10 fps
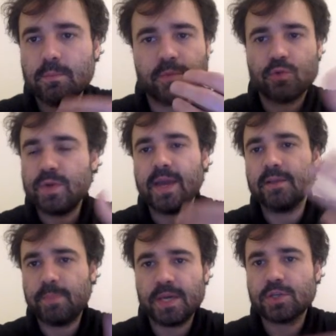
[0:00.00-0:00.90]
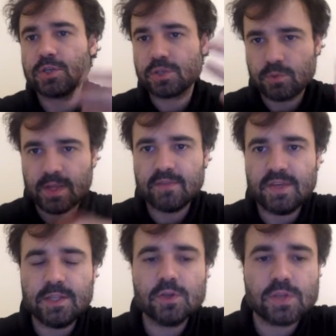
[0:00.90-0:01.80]
create pictures, create
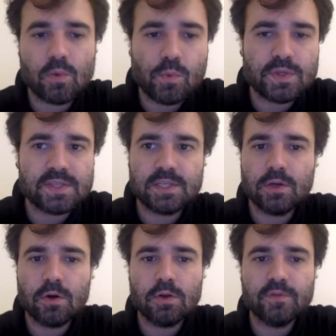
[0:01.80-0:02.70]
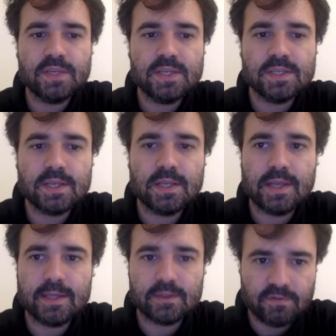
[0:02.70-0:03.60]
videos, and we will see all of these
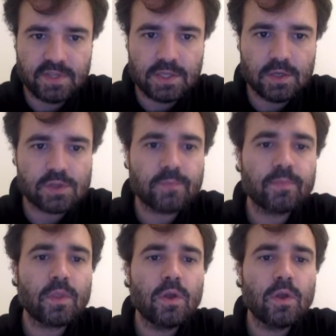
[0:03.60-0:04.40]
in later videos.